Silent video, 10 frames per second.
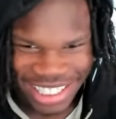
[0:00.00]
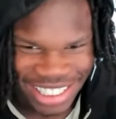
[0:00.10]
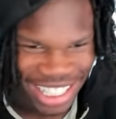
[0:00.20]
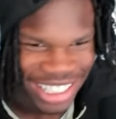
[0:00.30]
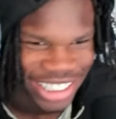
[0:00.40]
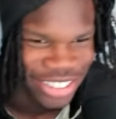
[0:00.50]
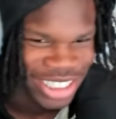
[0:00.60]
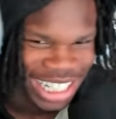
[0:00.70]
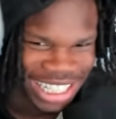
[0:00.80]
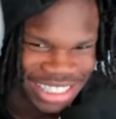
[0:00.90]
Not
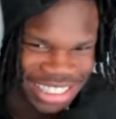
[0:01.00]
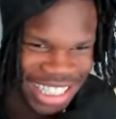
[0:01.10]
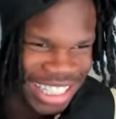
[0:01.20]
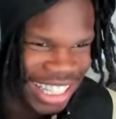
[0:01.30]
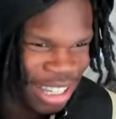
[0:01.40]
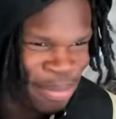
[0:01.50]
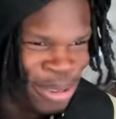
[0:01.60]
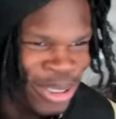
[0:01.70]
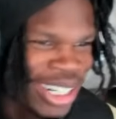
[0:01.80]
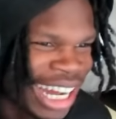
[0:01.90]
overreaction. That can't be
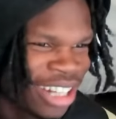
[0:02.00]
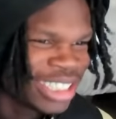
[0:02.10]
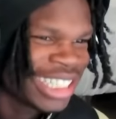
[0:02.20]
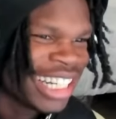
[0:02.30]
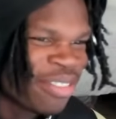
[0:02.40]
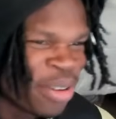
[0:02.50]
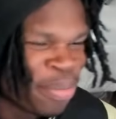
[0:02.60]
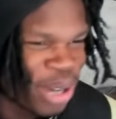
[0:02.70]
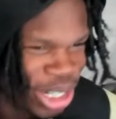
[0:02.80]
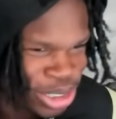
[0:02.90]
real. How is that even
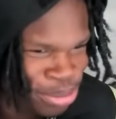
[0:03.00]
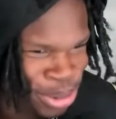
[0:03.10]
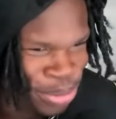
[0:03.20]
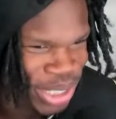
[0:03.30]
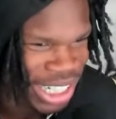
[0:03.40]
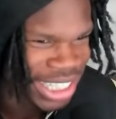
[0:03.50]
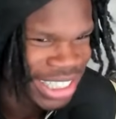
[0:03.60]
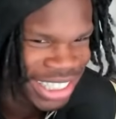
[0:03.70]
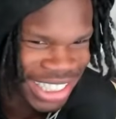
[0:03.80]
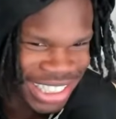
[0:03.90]
possible, bro?
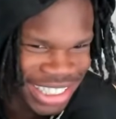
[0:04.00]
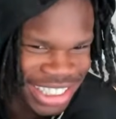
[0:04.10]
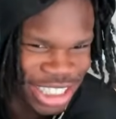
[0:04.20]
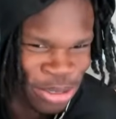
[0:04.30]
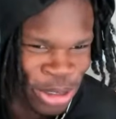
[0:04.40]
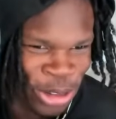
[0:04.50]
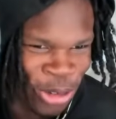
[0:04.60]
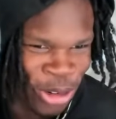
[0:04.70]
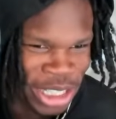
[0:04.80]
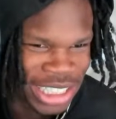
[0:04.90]
He's just
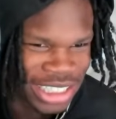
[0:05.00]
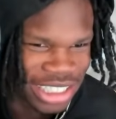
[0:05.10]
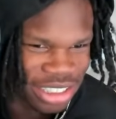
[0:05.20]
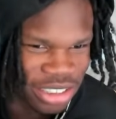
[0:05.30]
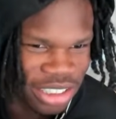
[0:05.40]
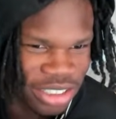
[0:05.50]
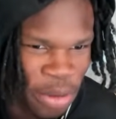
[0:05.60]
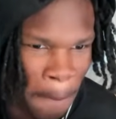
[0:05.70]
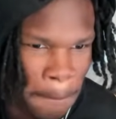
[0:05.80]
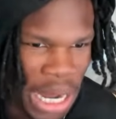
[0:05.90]
recording and just
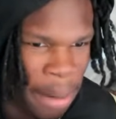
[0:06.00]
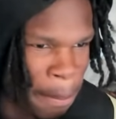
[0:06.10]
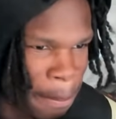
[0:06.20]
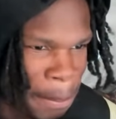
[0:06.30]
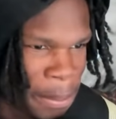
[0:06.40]
bam.